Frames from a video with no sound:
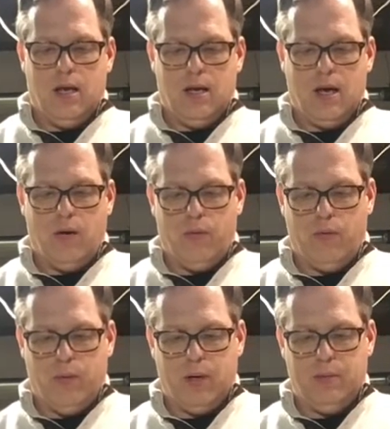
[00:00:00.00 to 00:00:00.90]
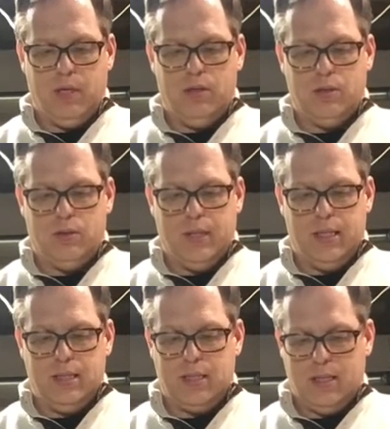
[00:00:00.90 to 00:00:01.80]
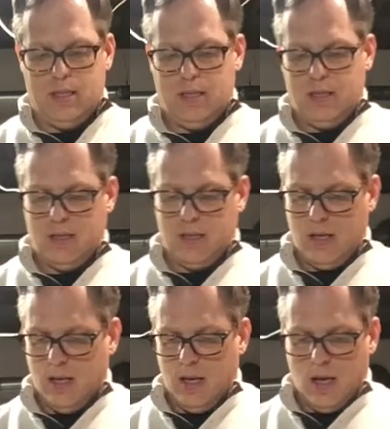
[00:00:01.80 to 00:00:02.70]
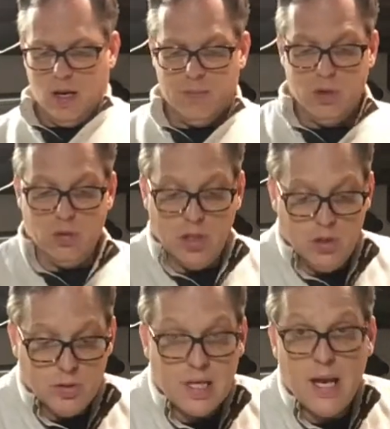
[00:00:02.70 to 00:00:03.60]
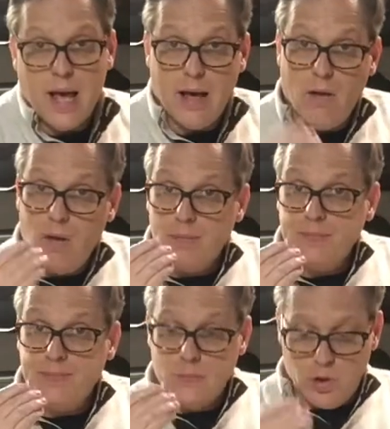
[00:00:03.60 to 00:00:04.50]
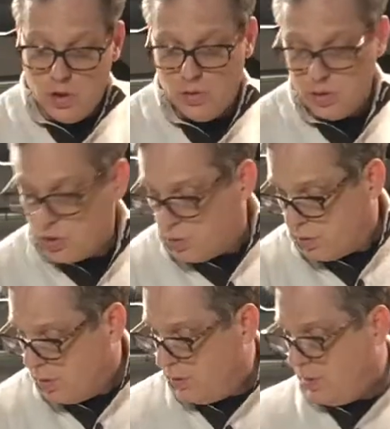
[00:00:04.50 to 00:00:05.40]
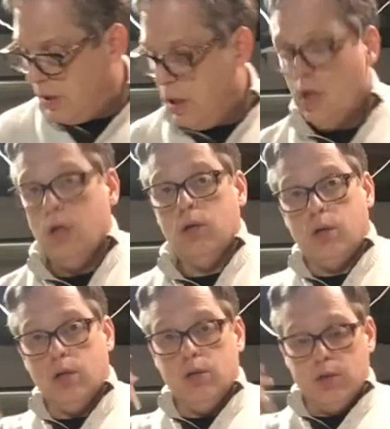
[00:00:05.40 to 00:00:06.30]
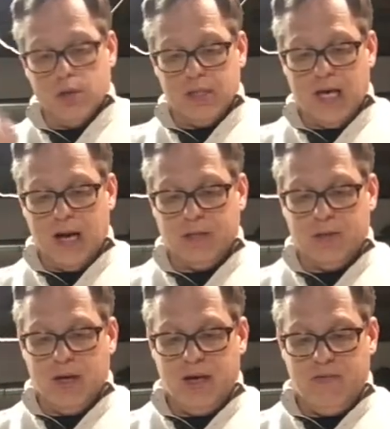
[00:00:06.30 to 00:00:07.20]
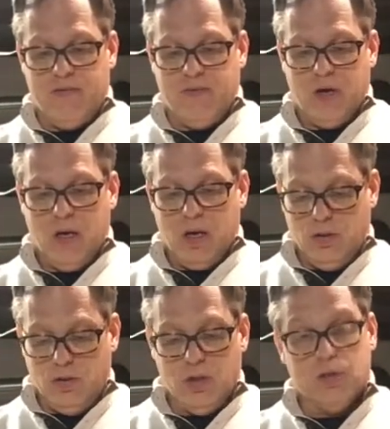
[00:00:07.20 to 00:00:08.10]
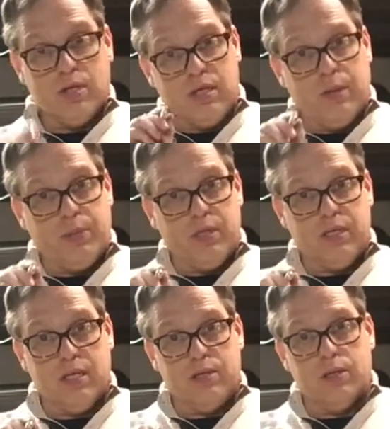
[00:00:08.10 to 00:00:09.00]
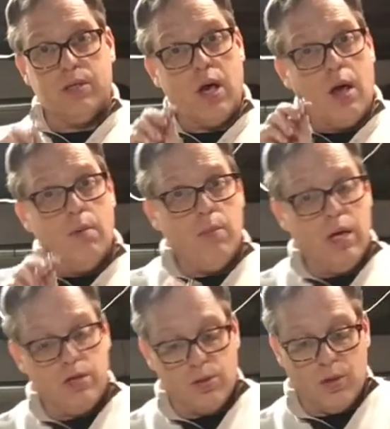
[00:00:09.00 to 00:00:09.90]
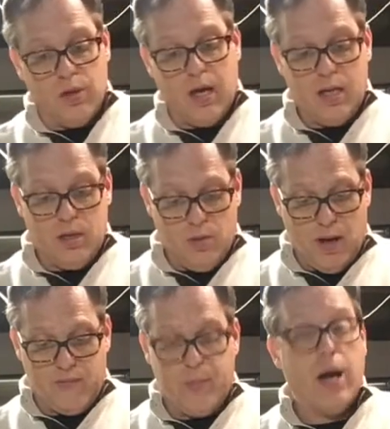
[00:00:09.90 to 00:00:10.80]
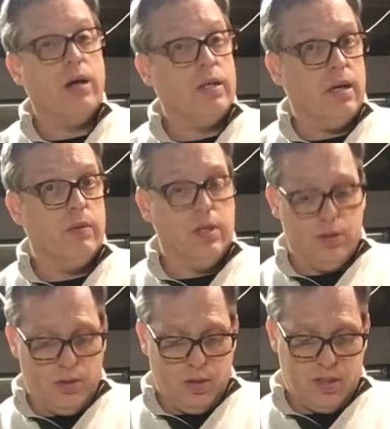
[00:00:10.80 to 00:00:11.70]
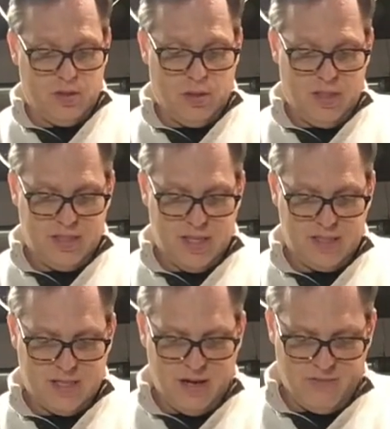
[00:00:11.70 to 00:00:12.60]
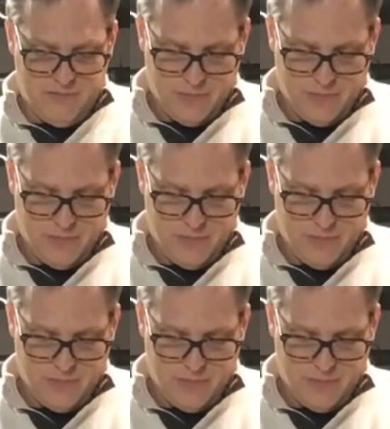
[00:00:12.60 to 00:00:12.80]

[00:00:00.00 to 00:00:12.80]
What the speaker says: Now, what I'm going to do is, you could use a nail, you could use a screw, you could use your X-Acto knife, you could use the tip of the scissors. Make sure that you have a parent there when you do this so that you can stay safe.